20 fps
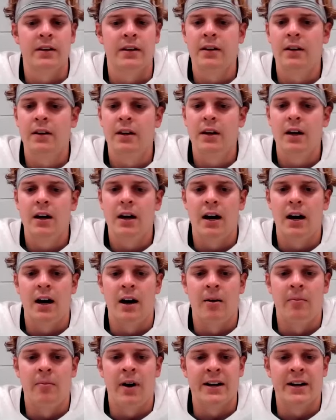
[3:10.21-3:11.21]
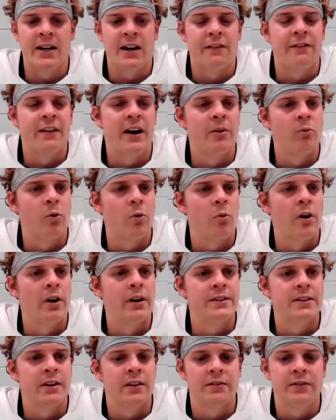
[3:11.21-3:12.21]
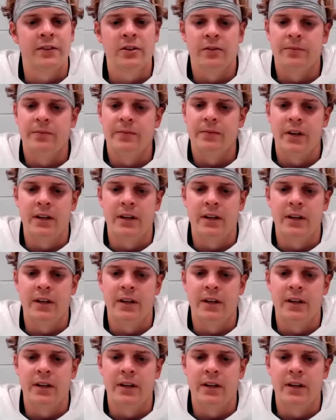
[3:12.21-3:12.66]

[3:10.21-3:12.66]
And I got to find where one is on the field.